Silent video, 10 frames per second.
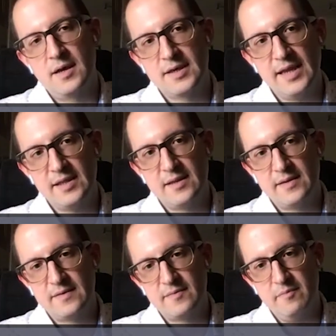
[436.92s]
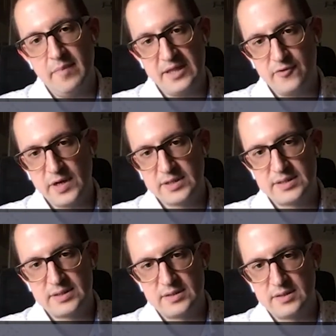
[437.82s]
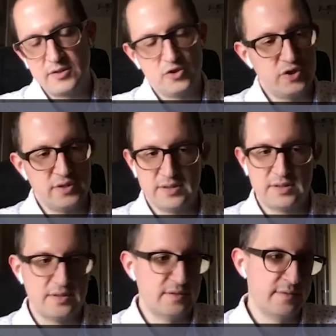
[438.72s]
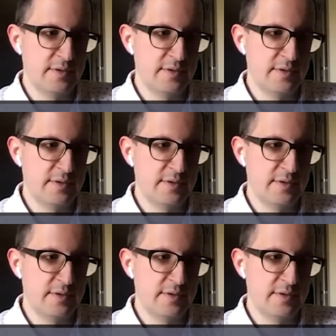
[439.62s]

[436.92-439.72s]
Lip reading: get metrics such as